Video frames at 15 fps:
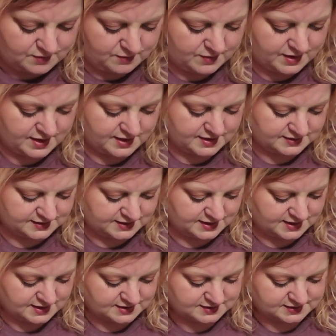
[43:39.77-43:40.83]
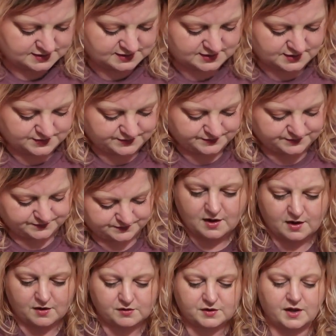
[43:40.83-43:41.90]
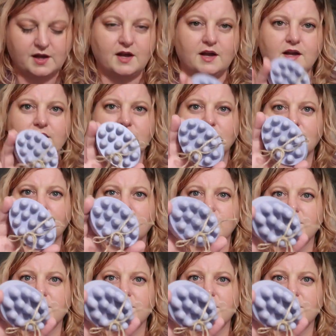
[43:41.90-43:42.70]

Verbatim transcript: What is this? Okay, so it